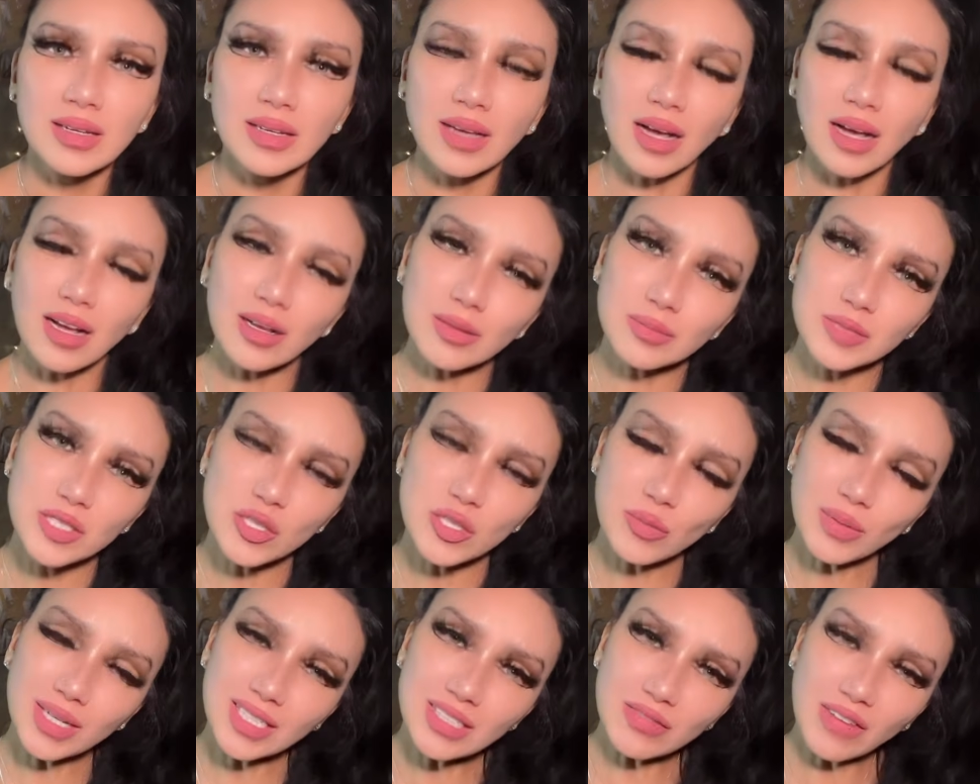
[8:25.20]
do
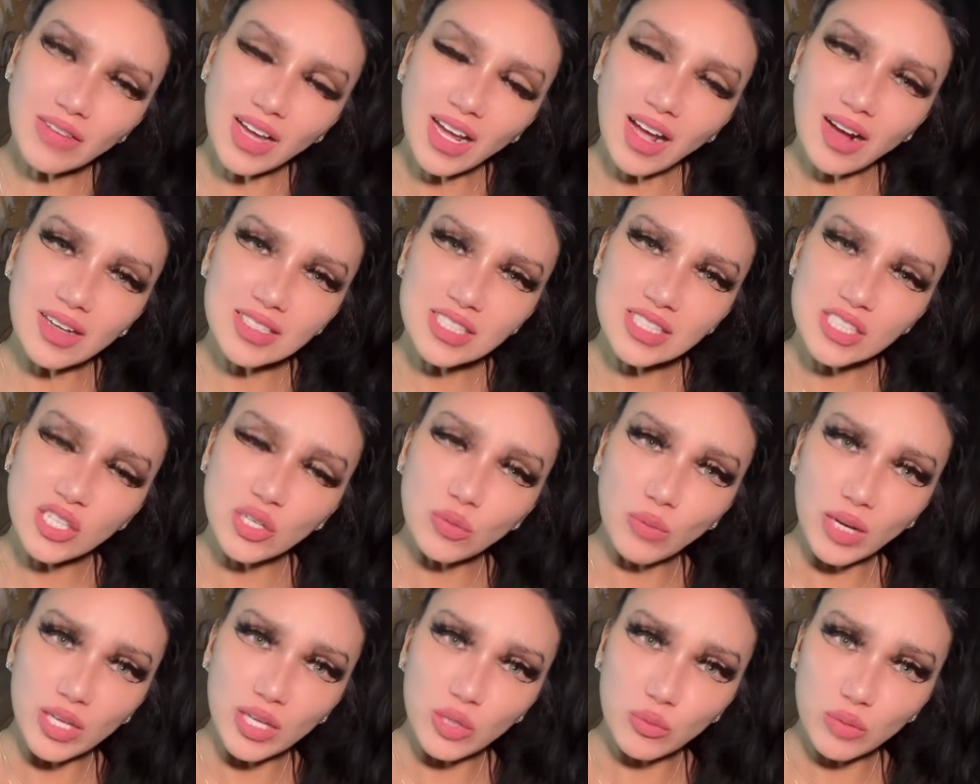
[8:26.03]
you mind if I ask
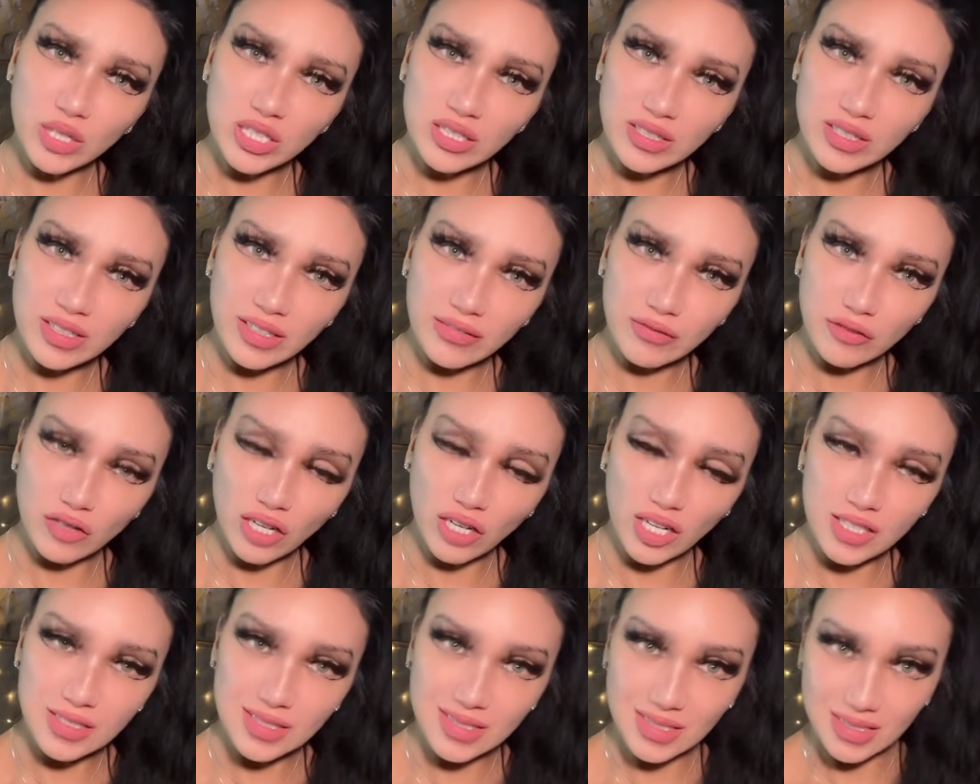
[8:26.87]
you why you want to leave
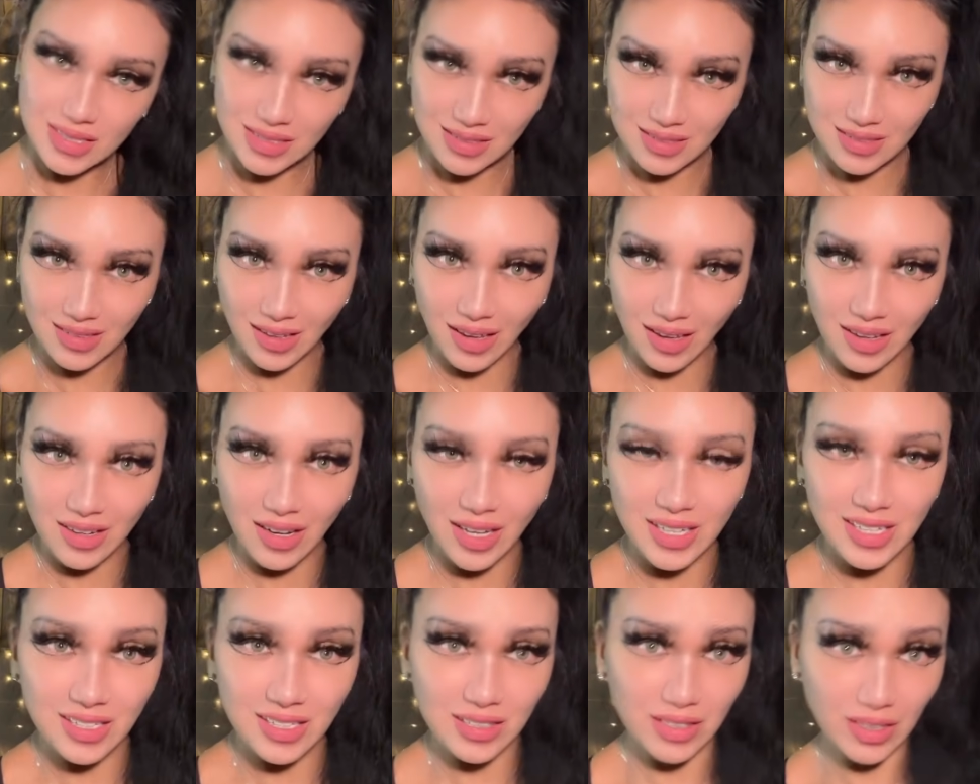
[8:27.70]
Verizon? And
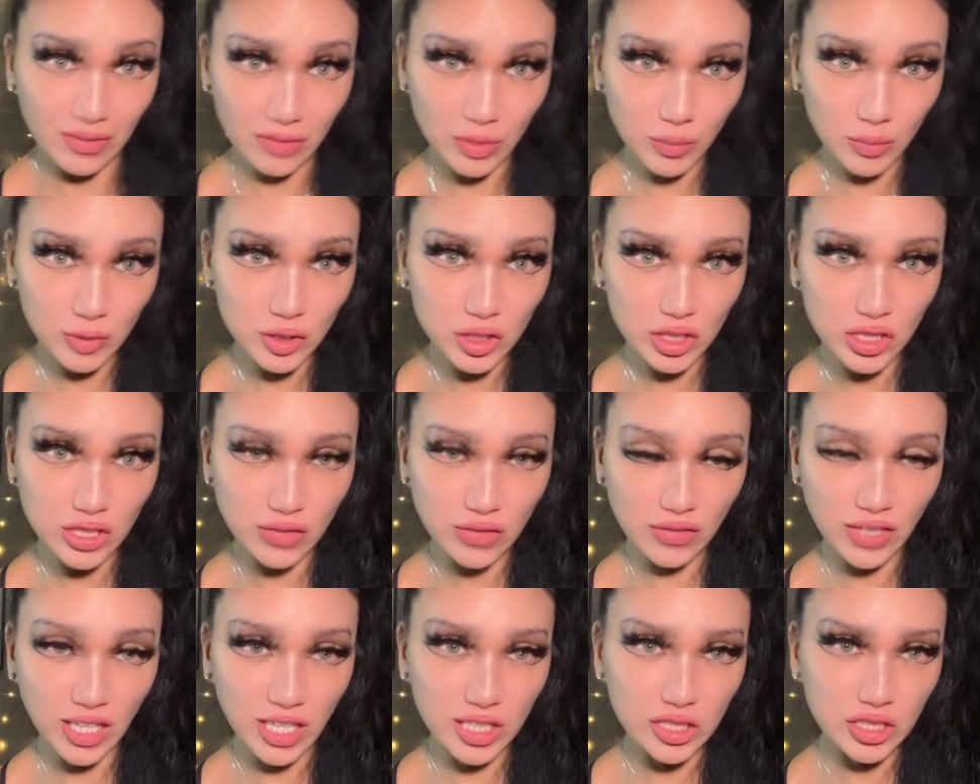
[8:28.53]
I didn't give them a
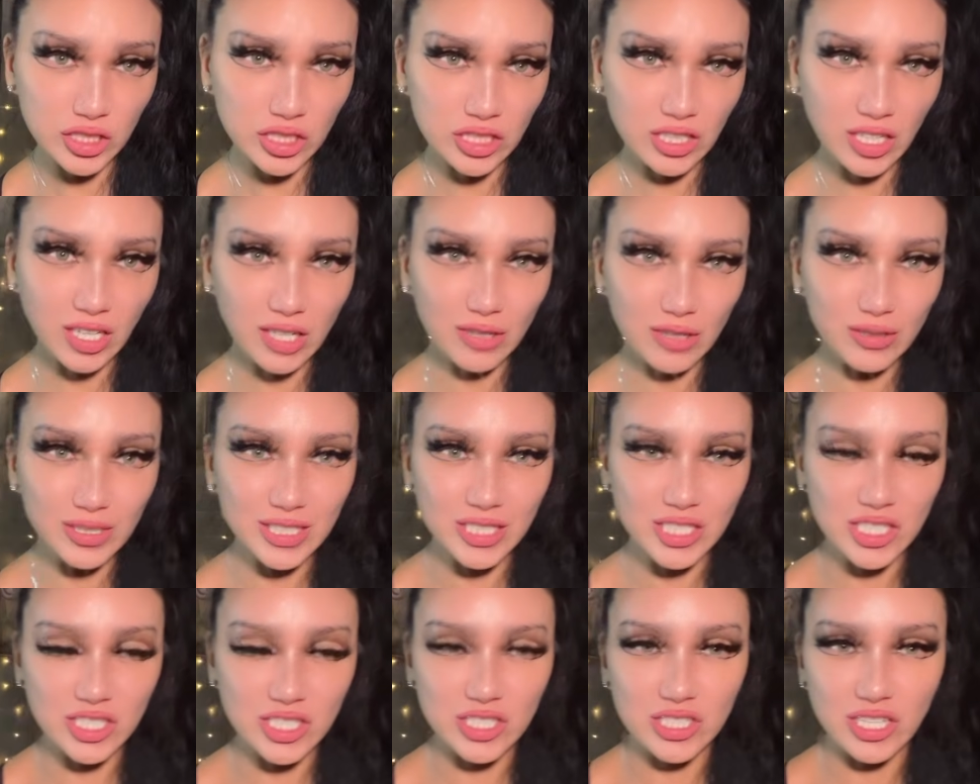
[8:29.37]
justification. Like, I don't
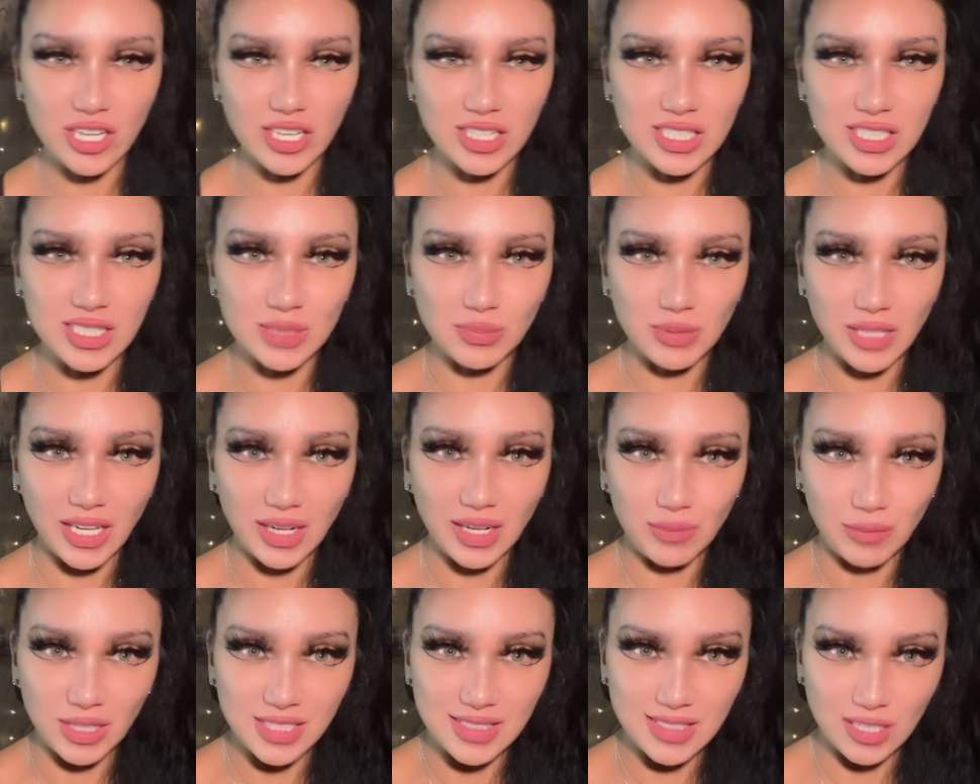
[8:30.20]
need to
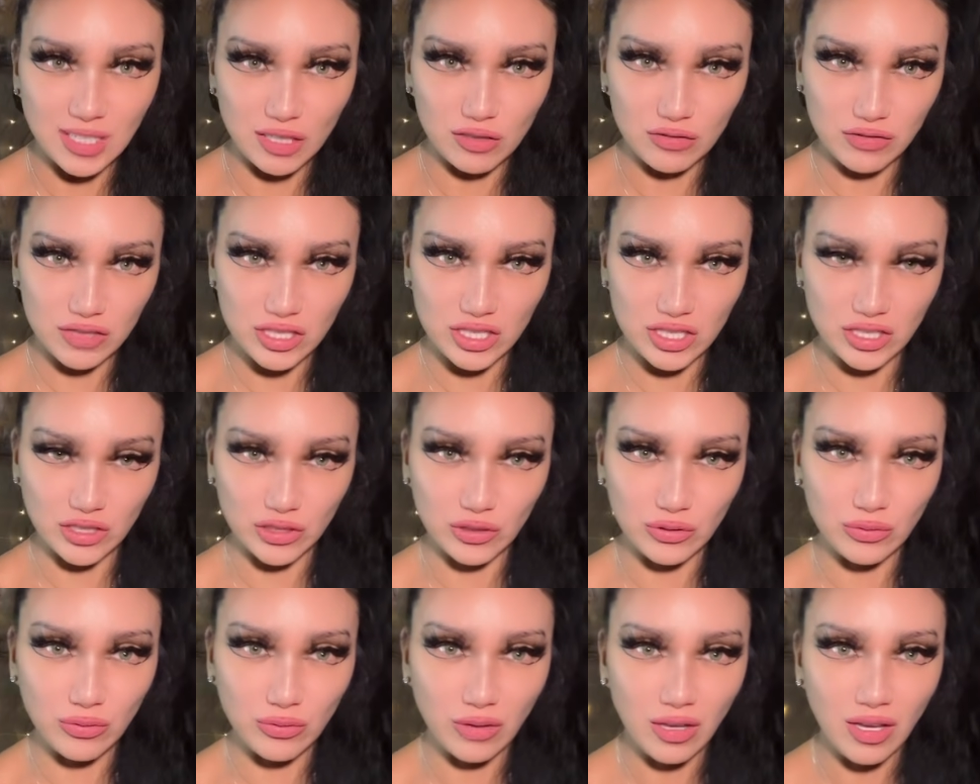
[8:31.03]
explain myself to
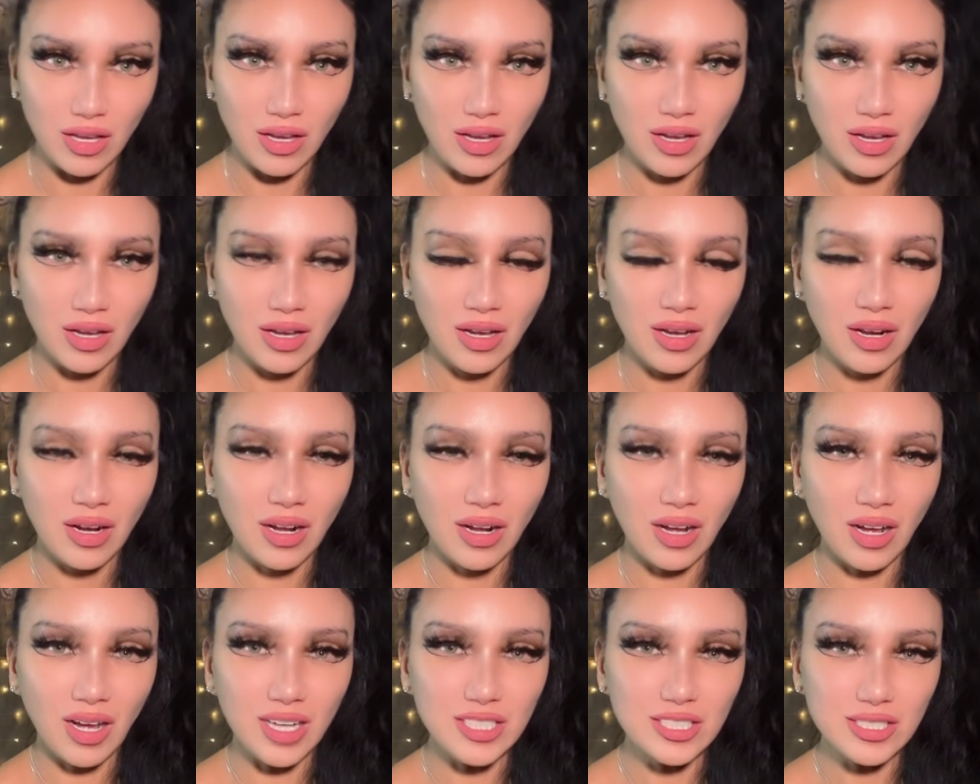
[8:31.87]
you.
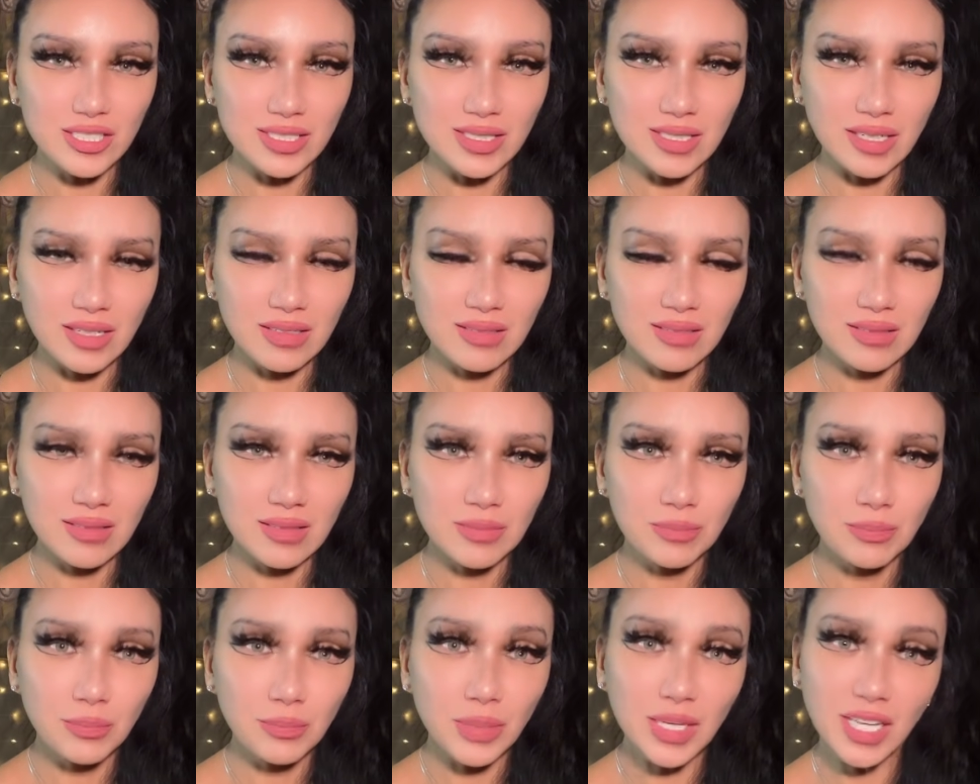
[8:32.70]
I just said,
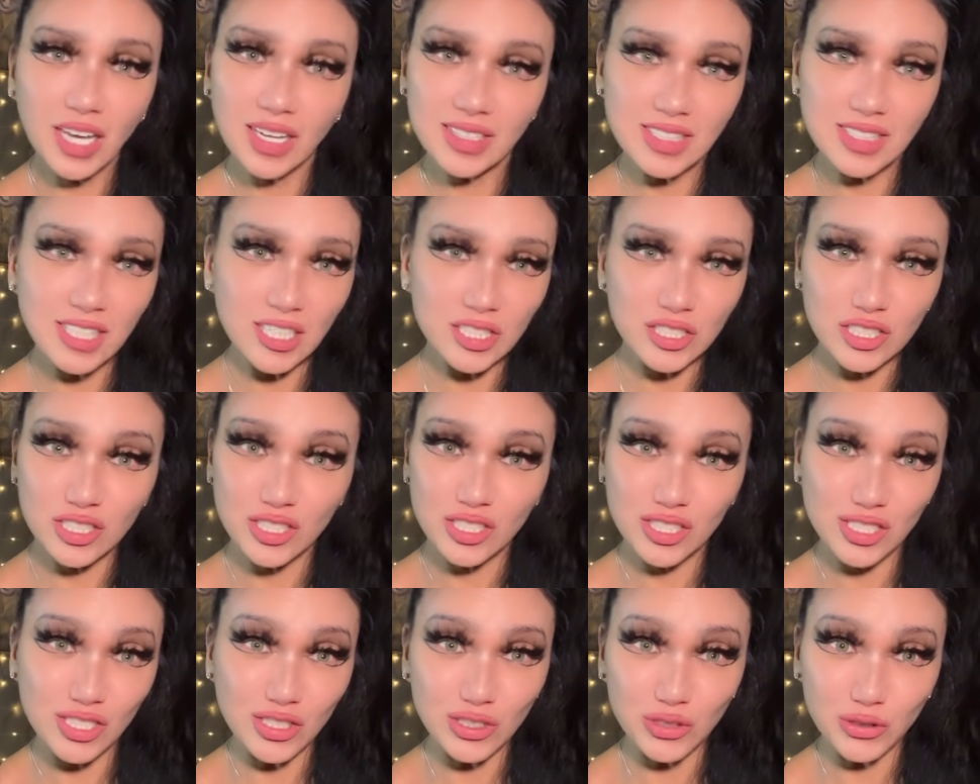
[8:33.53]
because I
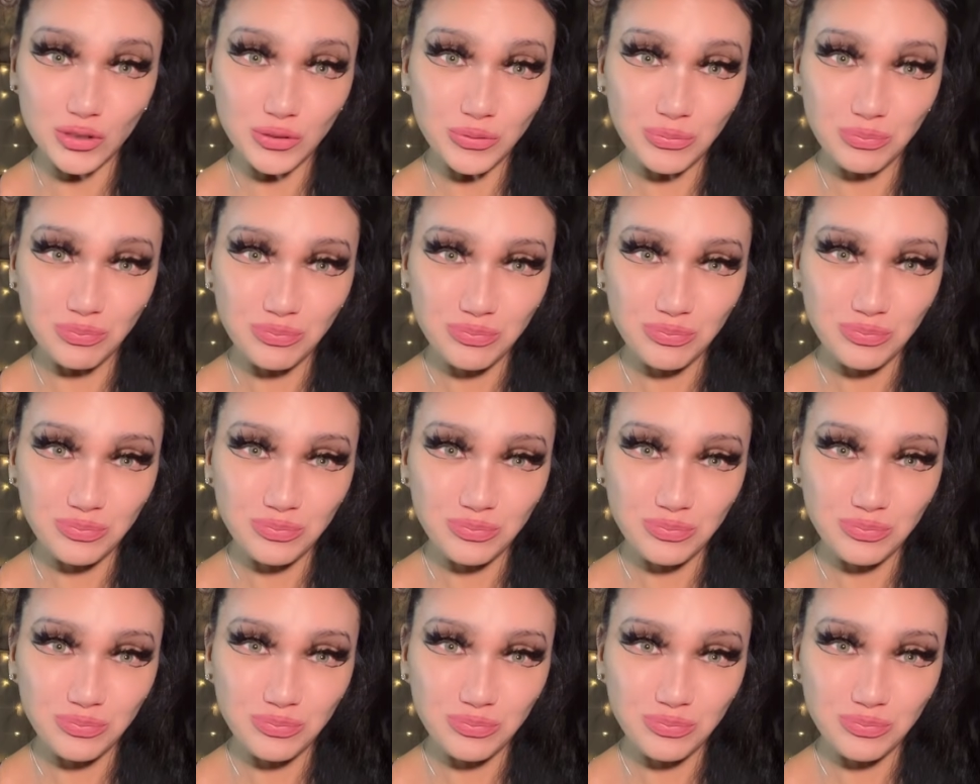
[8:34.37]
just do.